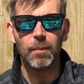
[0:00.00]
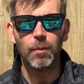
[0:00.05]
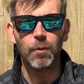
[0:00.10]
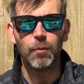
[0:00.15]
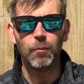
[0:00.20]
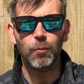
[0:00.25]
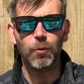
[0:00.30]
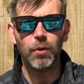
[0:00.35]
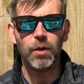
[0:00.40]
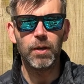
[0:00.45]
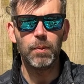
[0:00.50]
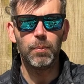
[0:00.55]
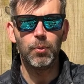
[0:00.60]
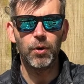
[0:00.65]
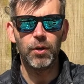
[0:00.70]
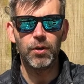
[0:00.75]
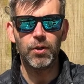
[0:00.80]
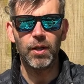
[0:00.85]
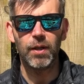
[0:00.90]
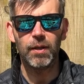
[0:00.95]
Really
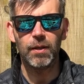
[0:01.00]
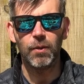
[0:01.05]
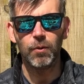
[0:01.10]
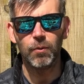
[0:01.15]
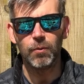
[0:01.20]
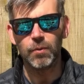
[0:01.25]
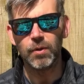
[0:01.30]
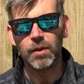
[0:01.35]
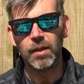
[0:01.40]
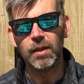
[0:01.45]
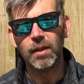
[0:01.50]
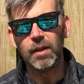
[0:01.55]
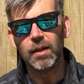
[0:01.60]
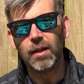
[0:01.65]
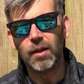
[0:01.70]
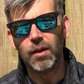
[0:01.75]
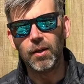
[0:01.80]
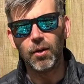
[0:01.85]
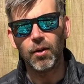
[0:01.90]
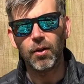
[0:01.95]
appreciate the old
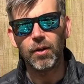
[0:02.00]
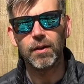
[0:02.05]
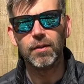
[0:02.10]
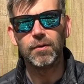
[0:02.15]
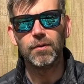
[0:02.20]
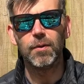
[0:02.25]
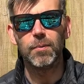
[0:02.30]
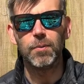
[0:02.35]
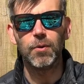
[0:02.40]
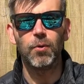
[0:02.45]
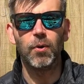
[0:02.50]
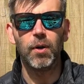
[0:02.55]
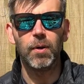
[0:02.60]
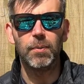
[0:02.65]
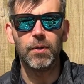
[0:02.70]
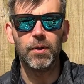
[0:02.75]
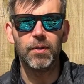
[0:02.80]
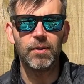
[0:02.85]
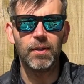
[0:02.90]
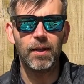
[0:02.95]
like and subscribe,
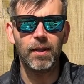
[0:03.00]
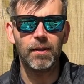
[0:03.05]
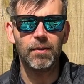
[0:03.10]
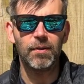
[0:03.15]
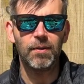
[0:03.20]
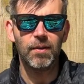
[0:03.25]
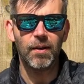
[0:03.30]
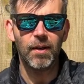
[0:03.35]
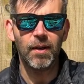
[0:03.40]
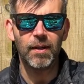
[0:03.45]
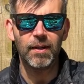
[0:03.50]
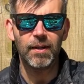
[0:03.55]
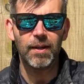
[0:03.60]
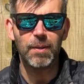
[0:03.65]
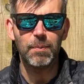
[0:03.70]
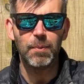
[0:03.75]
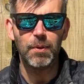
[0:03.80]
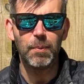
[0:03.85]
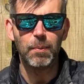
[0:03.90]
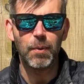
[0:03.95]
because that's
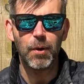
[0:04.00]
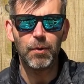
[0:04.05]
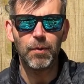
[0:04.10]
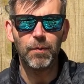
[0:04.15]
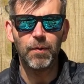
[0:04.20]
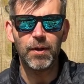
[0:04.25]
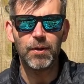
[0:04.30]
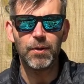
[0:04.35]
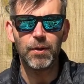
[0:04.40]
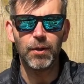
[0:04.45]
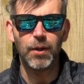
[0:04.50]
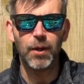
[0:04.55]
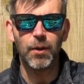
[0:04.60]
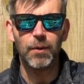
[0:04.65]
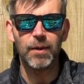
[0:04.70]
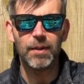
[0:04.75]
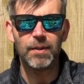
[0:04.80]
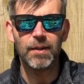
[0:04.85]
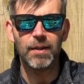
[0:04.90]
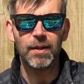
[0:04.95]
keeping the motivation
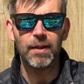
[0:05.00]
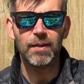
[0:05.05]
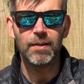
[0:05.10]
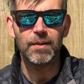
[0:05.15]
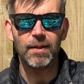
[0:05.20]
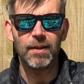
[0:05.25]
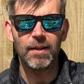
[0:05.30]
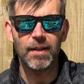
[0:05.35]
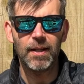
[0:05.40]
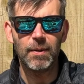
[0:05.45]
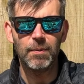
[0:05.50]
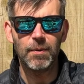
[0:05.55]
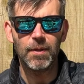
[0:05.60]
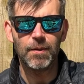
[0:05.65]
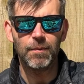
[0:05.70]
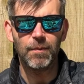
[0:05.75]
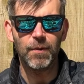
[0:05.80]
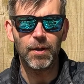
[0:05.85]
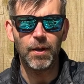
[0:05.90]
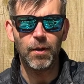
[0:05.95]
going to keep
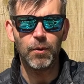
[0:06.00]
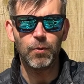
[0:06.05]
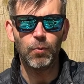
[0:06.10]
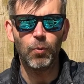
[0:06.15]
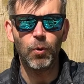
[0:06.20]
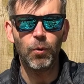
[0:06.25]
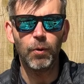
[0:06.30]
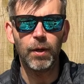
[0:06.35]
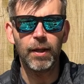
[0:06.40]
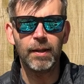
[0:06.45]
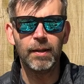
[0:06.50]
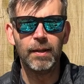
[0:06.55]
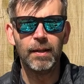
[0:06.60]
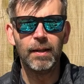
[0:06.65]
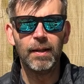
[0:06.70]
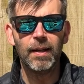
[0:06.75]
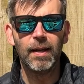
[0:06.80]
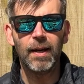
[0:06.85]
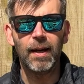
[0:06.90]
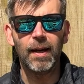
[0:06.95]
these videos rolling,
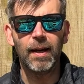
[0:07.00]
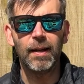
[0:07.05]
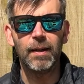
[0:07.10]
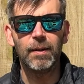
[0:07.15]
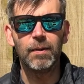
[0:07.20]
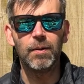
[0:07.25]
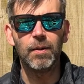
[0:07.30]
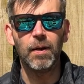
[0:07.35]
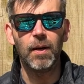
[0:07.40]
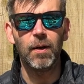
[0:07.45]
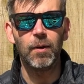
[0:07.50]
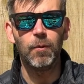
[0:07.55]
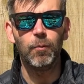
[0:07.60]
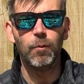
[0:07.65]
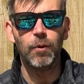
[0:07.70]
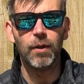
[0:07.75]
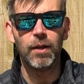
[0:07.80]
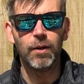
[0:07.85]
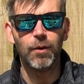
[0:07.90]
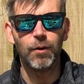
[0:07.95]
and I
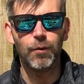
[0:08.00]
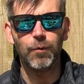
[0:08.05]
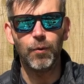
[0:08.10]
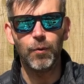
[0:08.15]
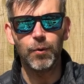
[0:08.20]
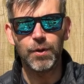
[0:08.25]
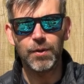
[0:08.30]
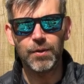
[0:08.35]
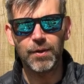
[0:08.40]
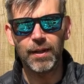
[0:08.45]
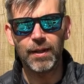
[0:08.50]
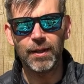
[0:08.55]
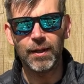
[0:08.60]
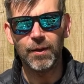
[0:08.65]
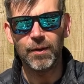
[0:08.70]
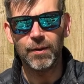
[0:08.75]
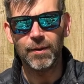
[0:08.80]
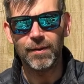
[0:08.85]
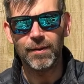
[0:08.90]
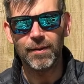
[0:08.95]
really look forward to seeing
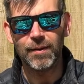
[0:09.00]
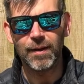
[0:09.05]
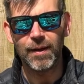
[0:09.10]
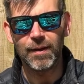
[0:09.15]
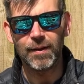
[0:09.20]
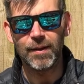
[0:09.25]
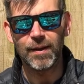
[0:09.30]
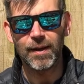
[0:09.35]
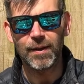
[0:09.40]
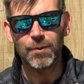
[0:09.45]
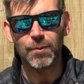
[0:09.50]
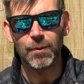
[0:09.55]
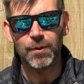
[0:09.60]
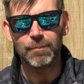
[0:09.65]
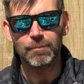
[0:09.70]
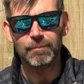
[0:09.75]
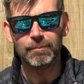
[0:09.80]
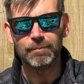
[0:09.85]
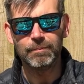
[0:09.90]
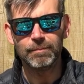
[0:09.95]
you in the next one.
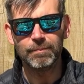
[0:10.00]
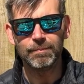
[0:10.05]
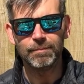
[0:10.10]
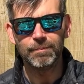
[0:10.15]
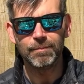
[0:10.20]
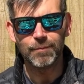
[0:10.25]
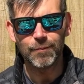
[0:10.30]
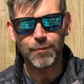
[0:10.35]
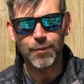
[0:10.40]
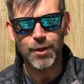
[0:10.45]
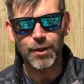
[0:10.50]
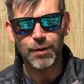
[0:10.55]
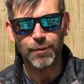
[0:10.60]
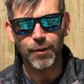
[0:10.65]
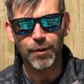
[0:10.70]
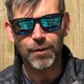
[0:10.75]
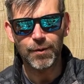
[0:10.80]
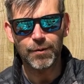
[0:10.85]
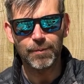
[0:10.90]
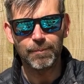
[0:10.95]
Cheers,
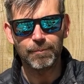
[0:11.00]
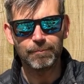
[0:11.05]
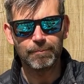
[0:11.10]
folks.